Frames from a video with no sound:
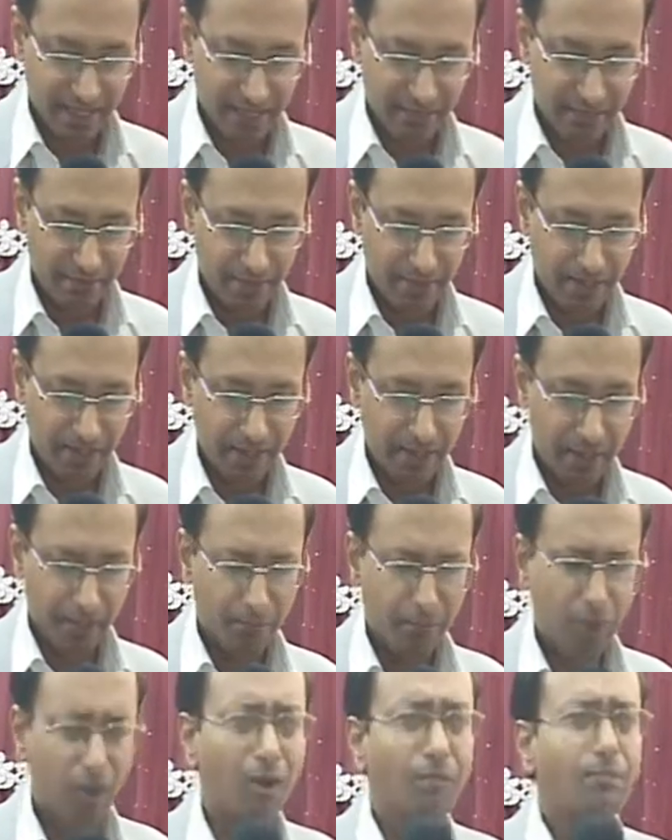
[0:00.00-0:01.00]
Amen.
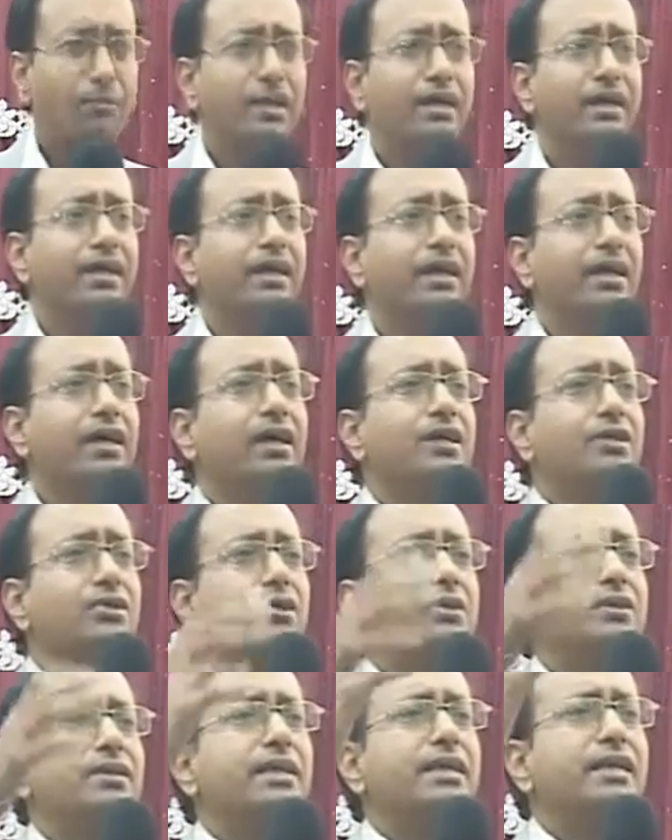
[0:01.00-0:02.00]
Probably
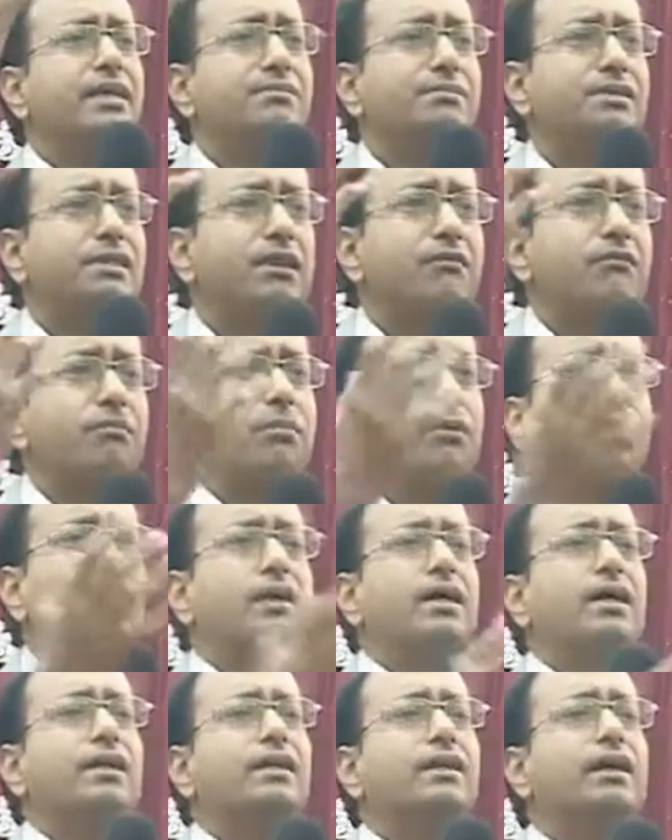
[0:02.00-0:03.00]
your dreams have
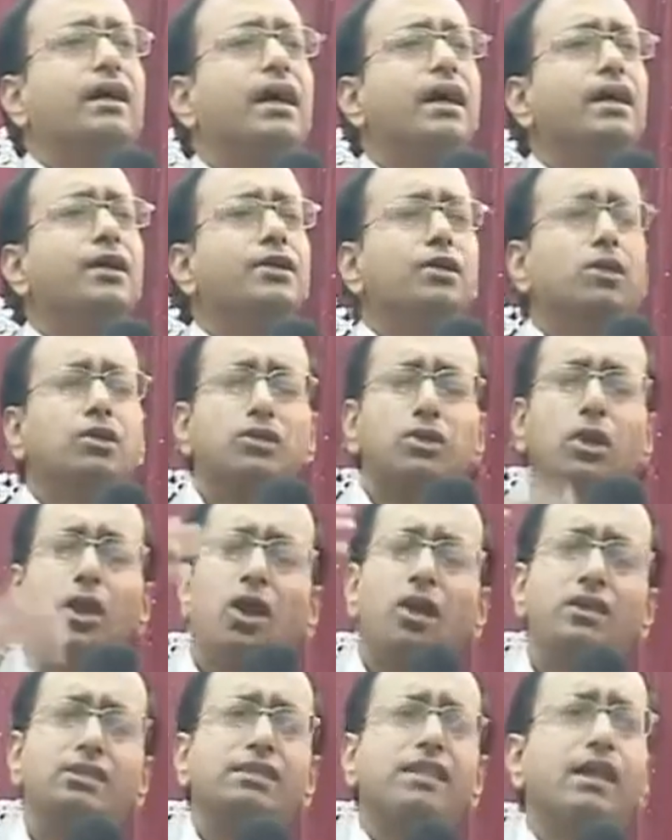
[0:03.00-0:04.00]
broken, your
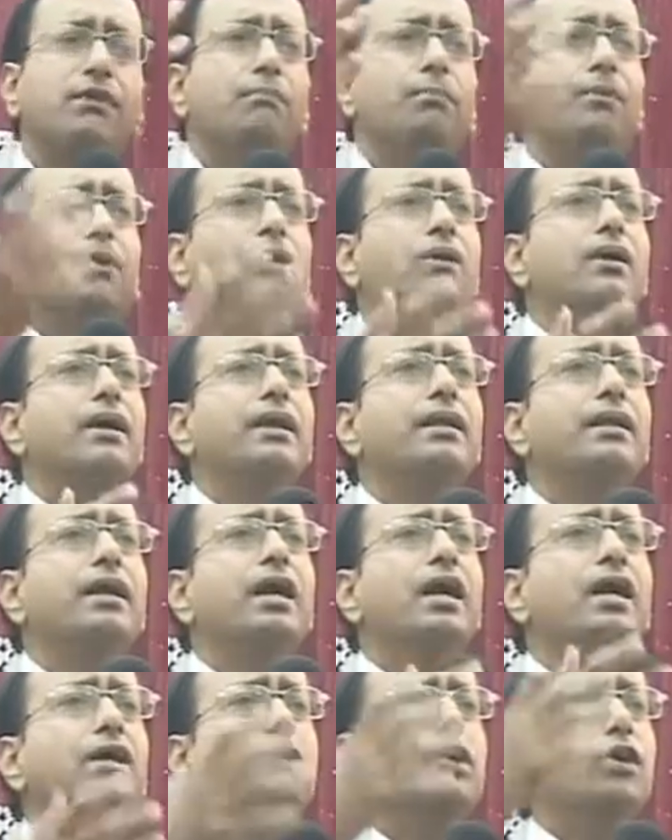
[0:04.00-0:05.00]
thoughts have broken,
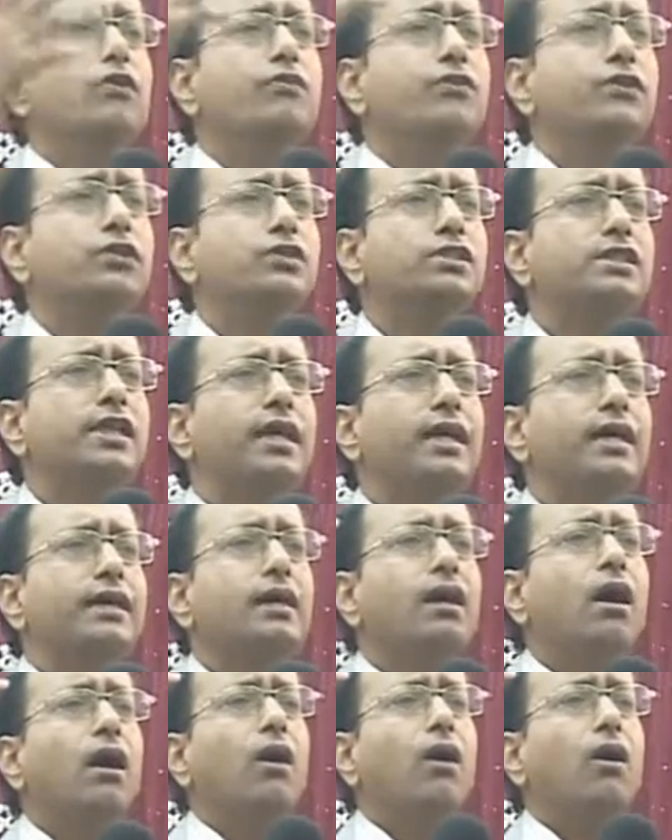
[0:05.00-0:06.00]
your
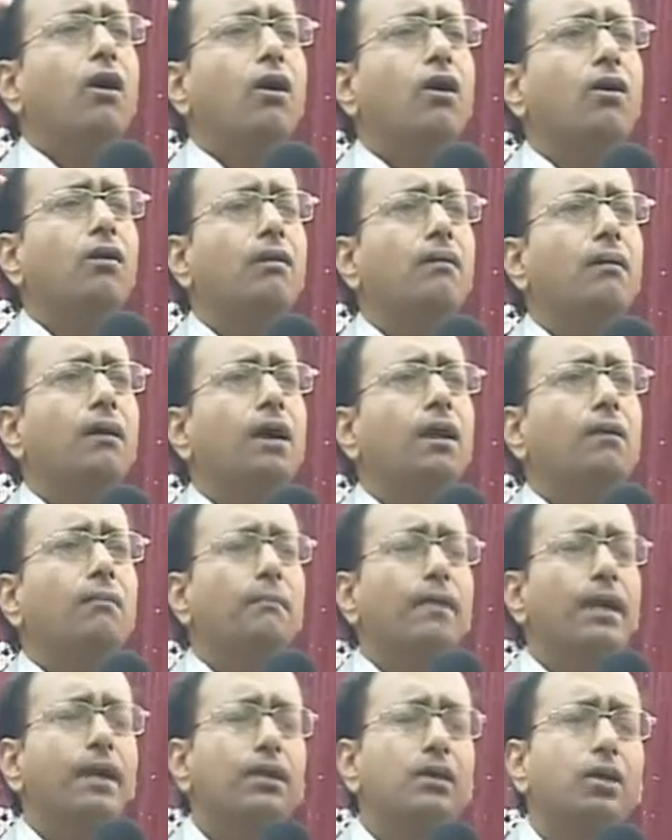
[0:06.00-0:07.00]
future all
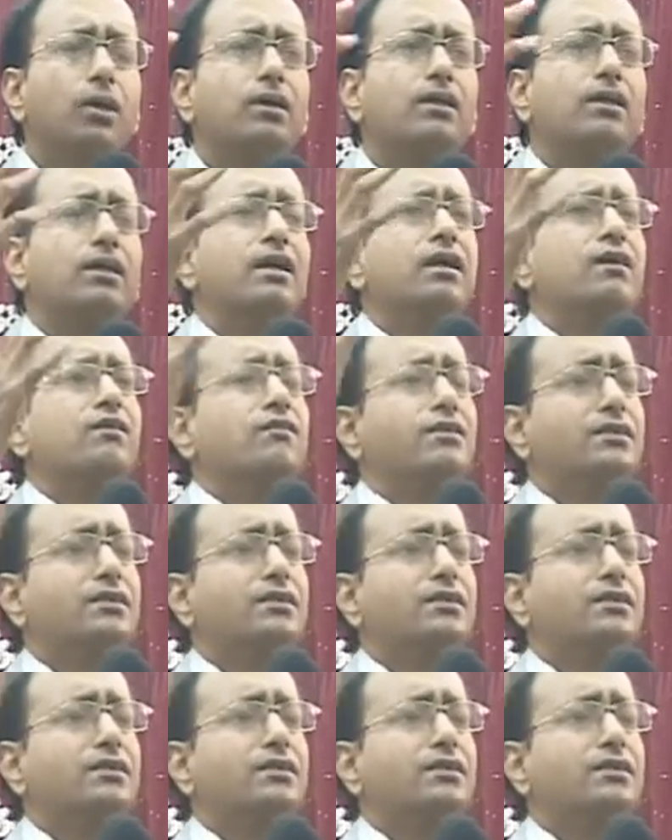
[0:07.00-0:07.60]
may look